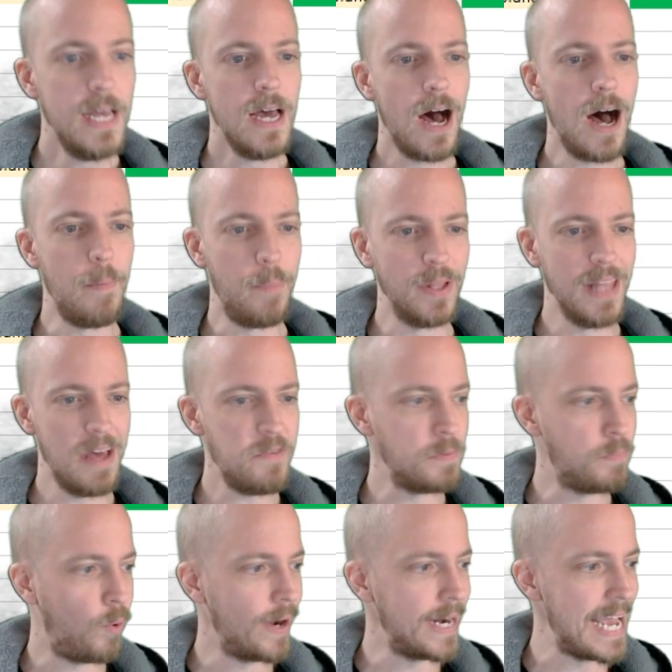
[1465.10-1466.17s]
up
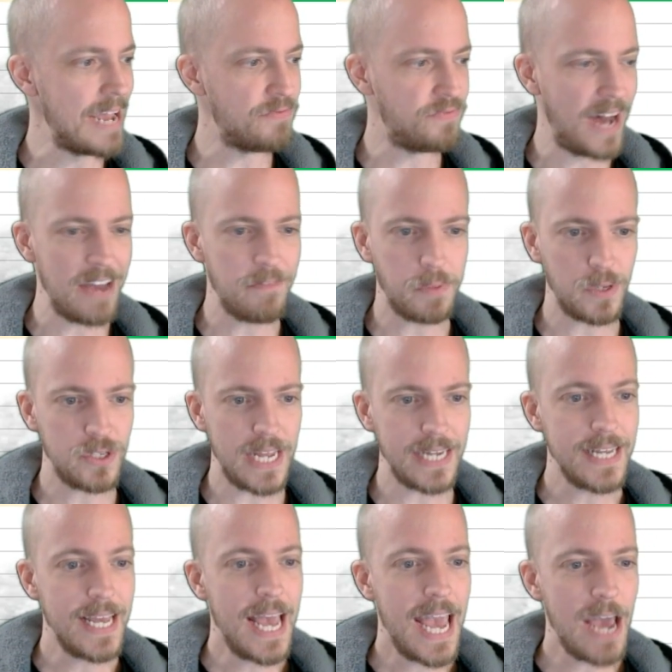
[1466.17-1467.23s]

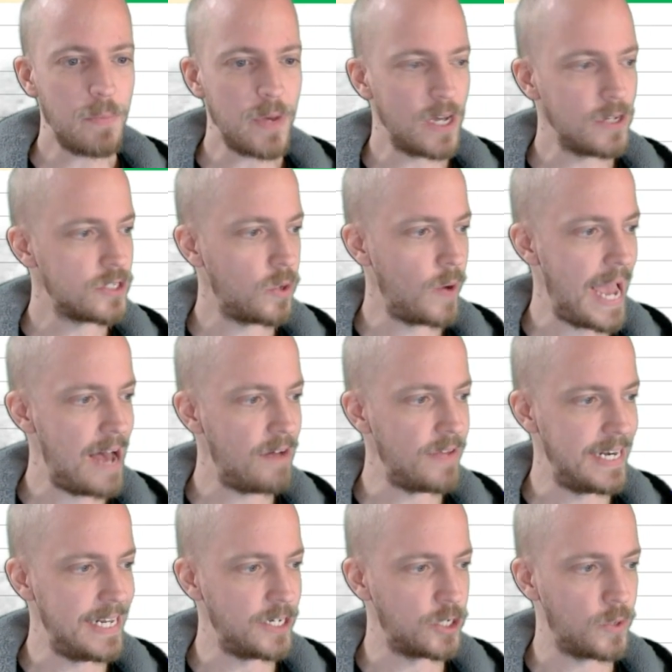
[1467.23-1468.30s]
11.85%, and we also have
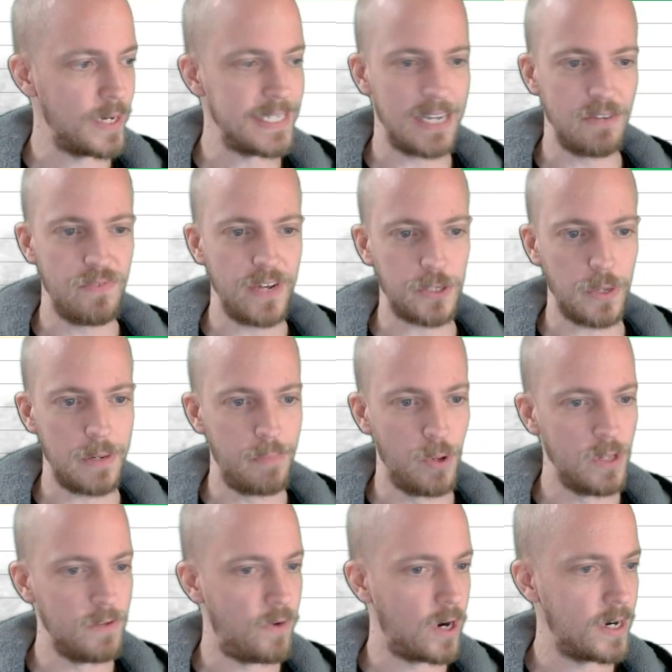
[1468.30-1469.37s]
an increase on Victory
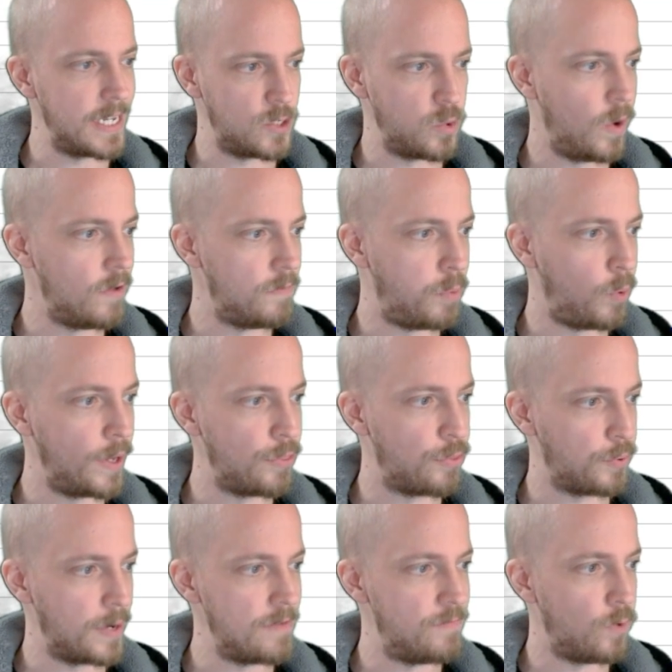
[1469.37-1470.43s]
Boulevard at
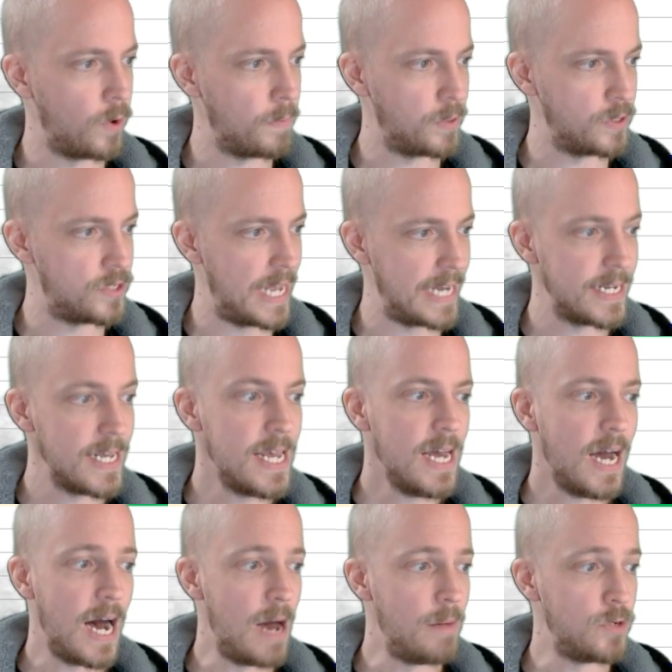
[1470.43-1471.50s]

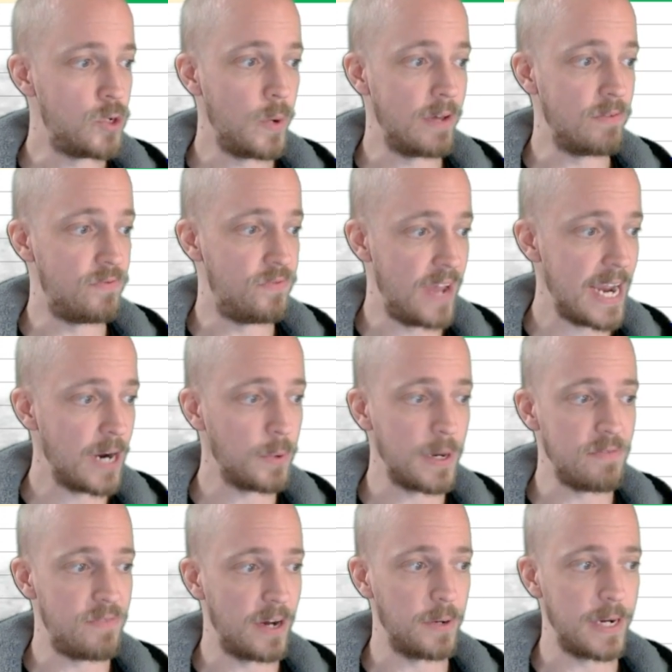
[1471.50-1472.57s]
12.34%, doing
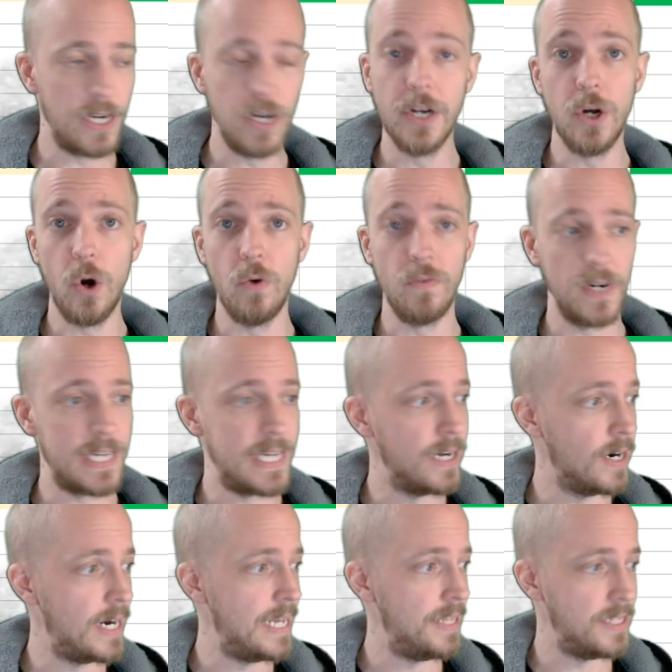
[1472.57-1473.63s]
very, very good over
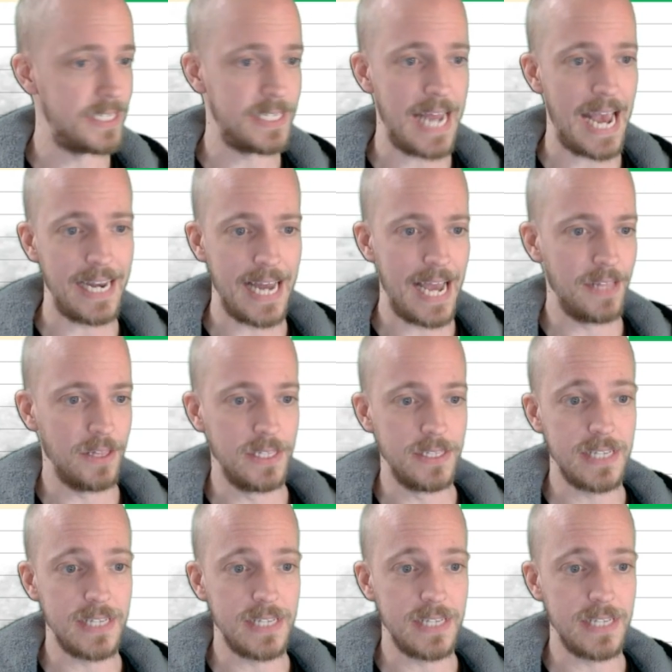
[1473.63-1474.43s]
here in the Staten Island